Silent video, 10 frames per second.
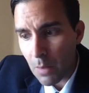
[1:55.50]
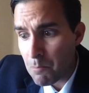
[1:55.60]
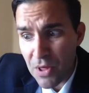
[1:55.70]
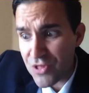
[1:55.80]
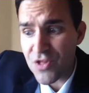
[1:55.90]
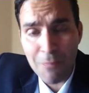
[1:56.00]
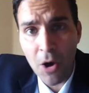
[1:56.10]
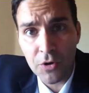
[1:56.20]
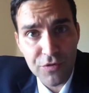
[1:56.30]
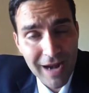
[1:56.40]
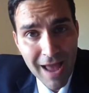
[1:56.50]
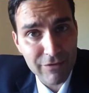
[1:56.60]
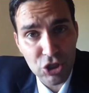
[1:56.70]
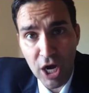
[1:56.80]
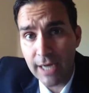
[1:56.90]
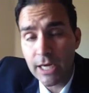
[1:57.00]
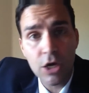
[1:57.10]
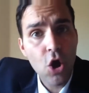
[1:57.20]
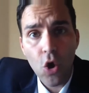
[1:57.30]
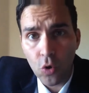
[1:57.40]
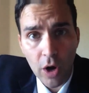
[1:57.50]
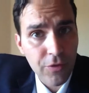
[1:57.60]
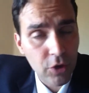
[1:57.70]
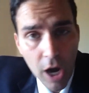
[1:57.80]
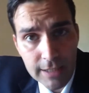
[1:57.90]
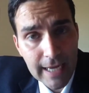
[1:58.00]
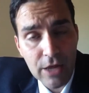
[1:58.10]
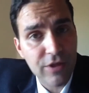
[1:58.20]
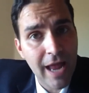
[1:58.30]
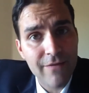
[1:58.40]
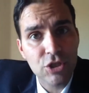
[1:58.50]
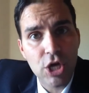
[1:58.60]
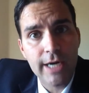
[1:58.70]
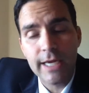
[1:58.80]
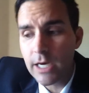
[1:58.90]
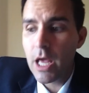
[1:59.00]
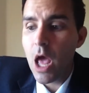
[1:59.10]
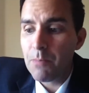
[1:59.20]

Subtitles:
business partners that I have in China or other contacts that I have in China,